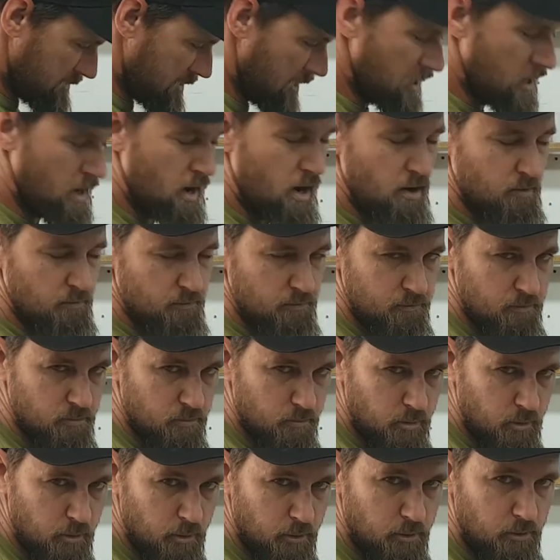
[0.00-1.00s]
and half of the
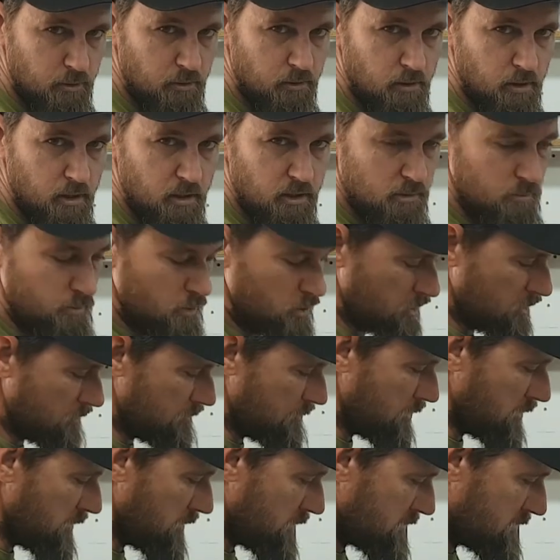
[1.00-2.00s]
brood in the bottom
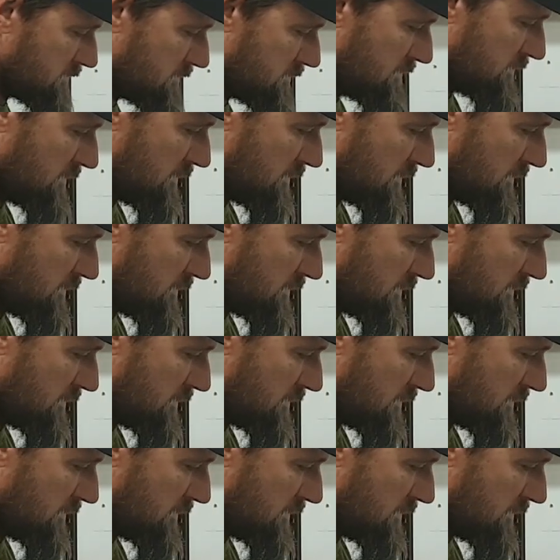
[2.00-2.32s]
box.